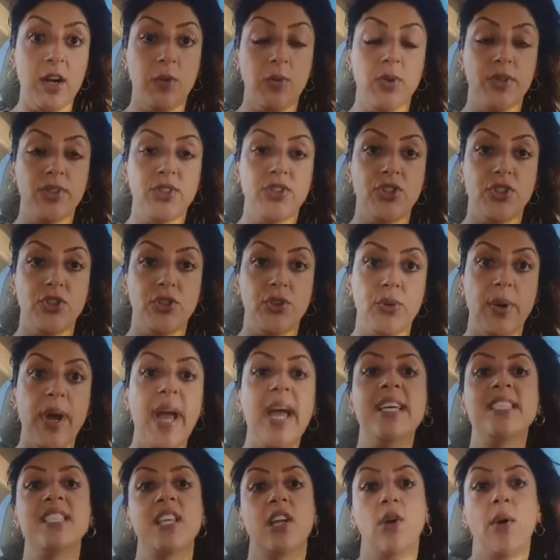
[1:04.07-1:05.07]
will do
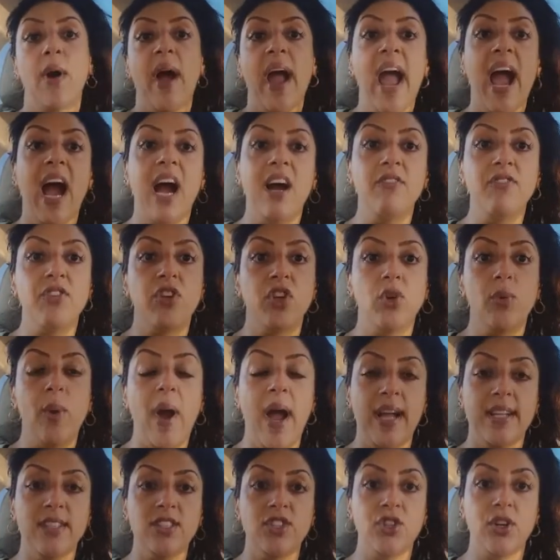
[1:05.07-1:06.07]
is it'll have you
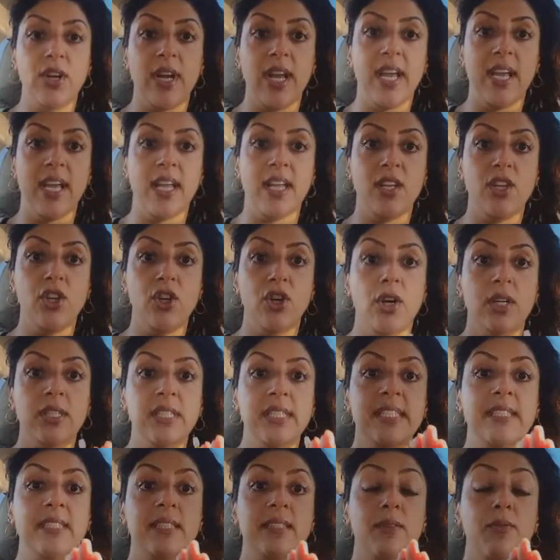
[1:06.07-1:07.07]
enter in your
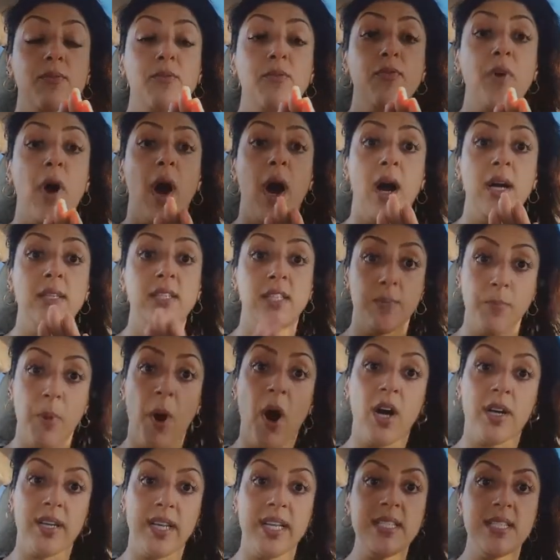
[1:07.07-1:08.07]

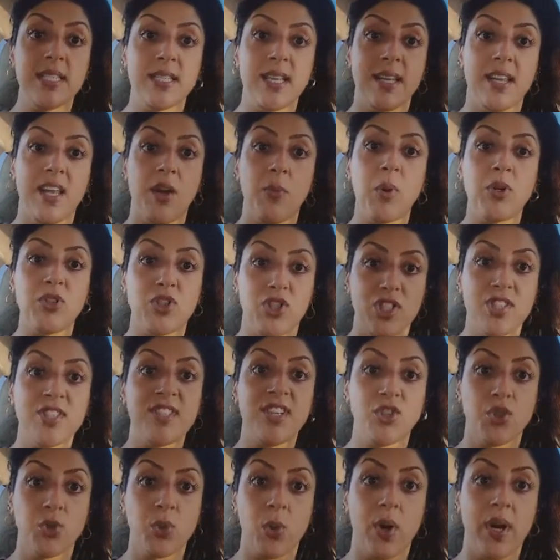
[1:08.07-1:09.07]
departing city, which is
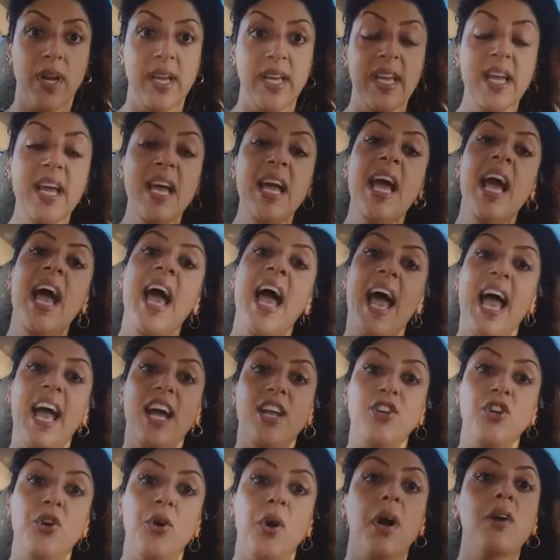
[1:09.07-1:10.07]
Detroit,
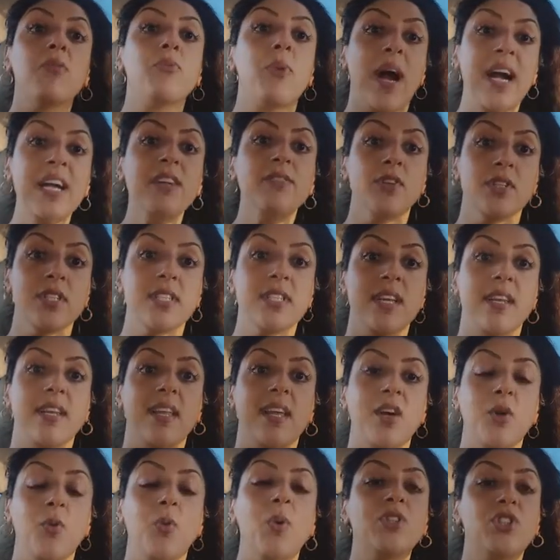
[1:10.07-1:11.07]
and your arrival
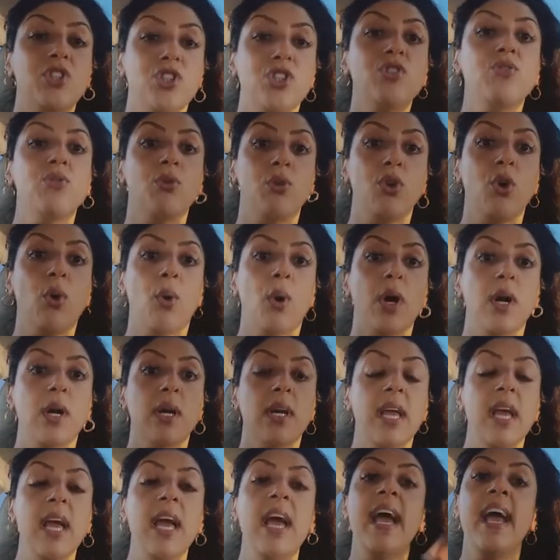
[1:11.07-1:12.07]
city, which is New York.
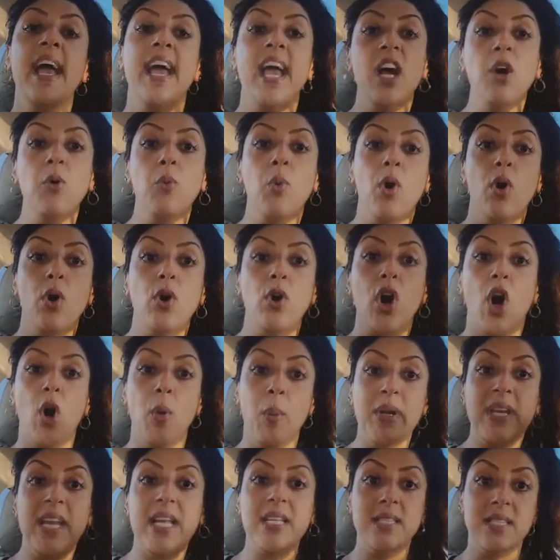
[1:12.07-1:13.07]
It will go
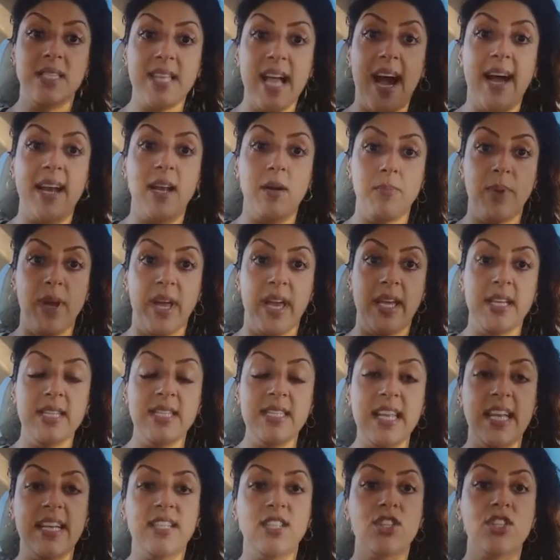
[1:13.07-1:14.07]
in its
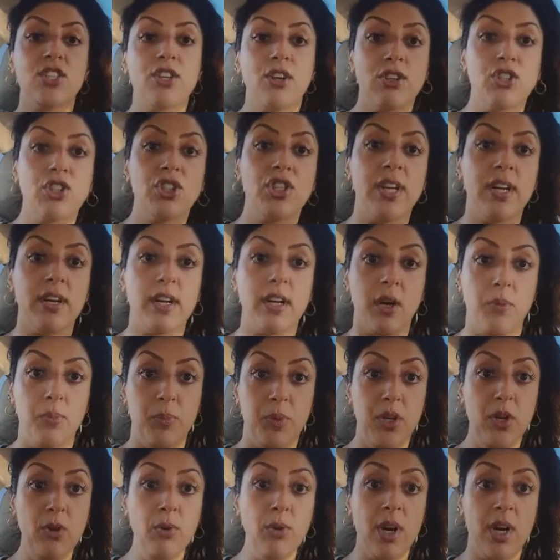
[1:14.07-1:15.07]
database and search their
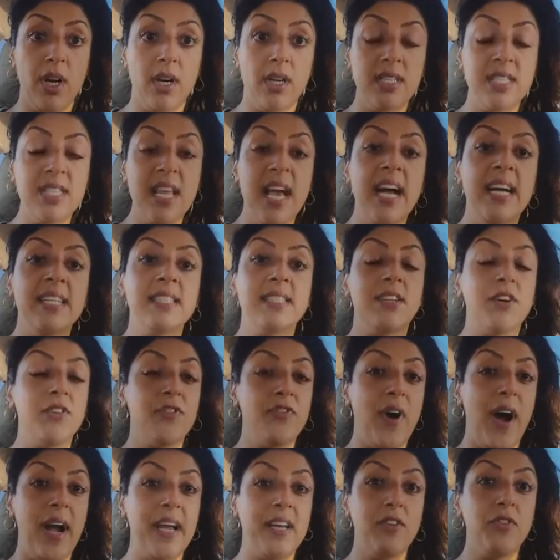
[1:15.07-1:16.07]
computers to
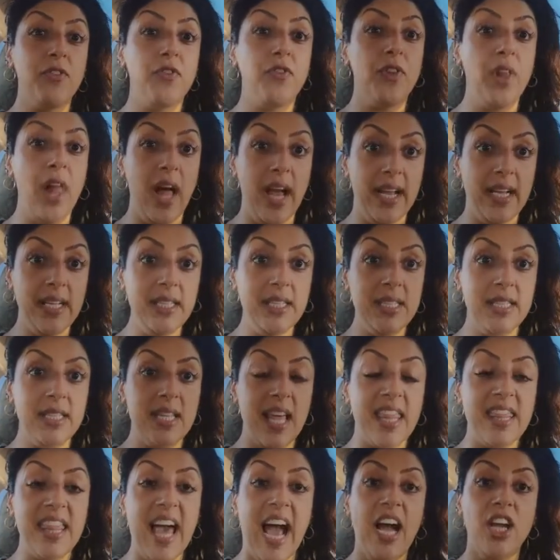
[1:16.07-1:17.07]
find flights
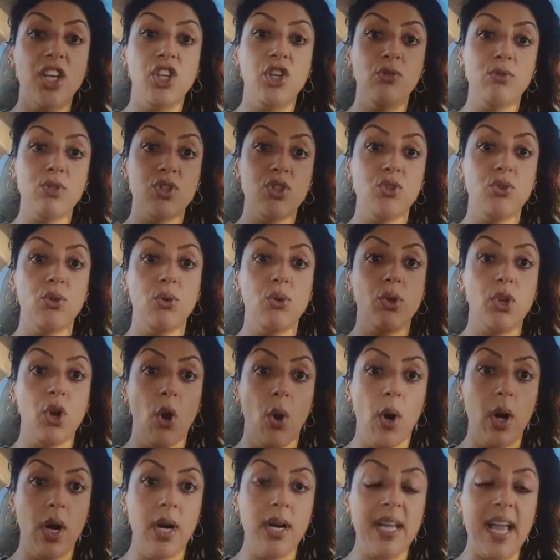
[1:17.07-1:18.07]
that use New
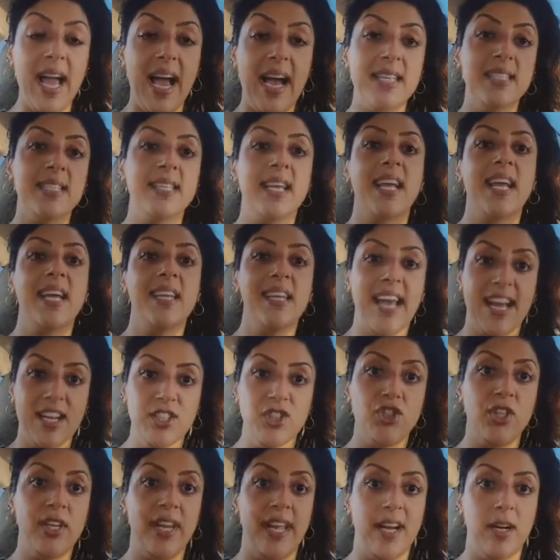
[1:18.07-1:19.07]
York as the
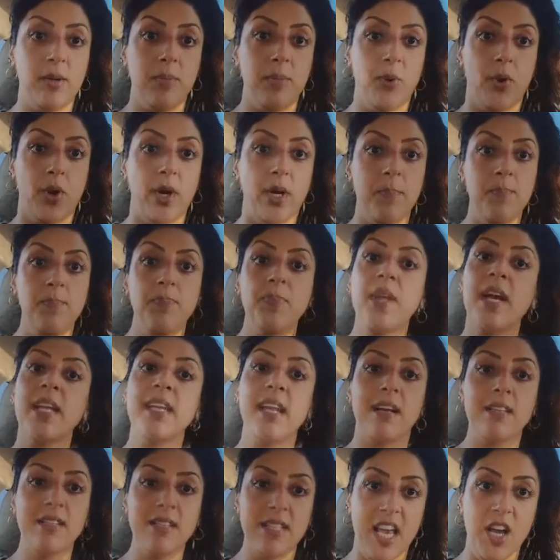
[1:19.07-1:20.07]
connection airport.
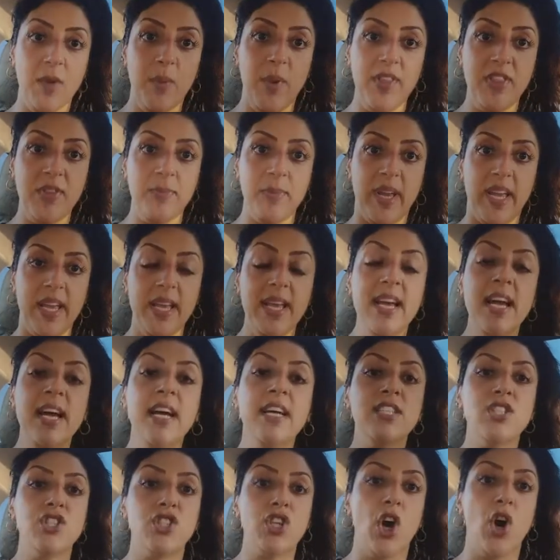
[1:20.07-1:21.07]
Now stay with me.
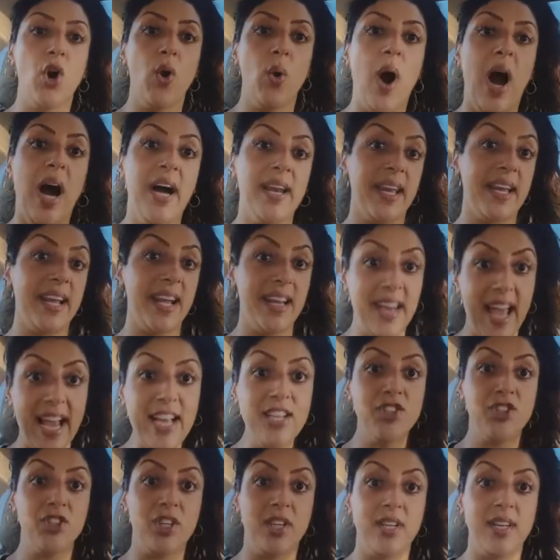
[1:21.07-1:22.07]
So on a
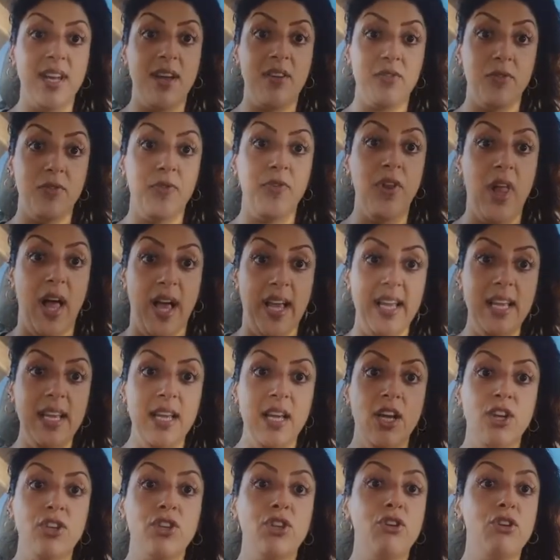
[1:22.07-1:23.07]
connection flight,
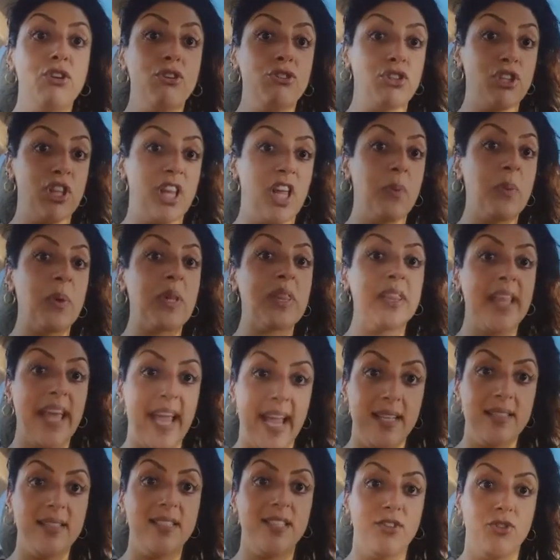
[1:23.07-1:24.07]
you usually would
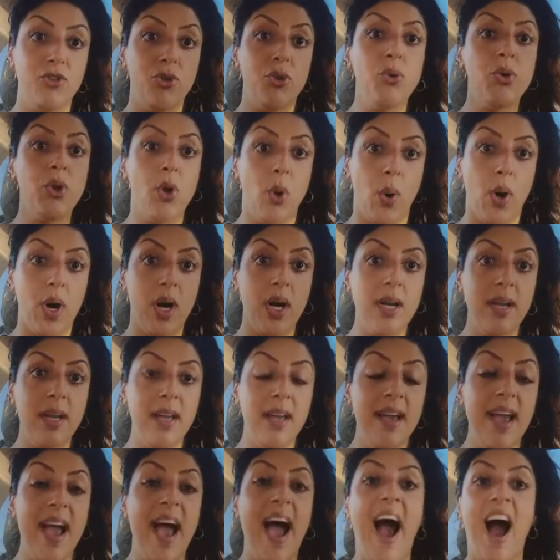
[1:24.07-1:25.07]
land in New York
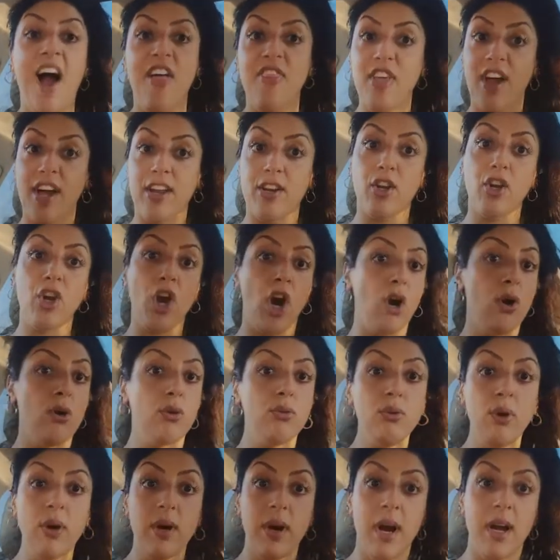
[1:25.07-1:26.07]
and then
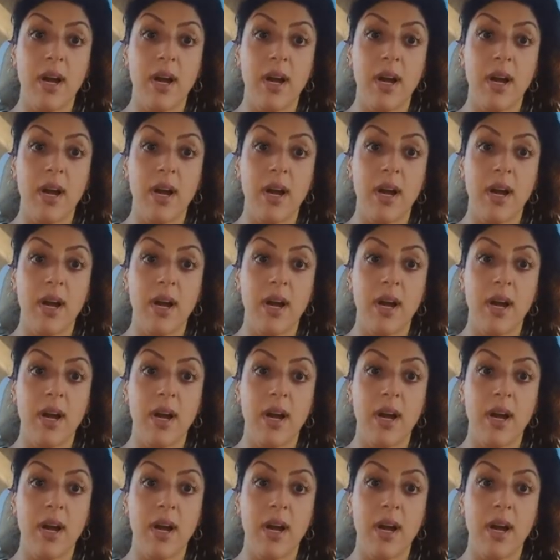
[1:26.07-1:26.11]
go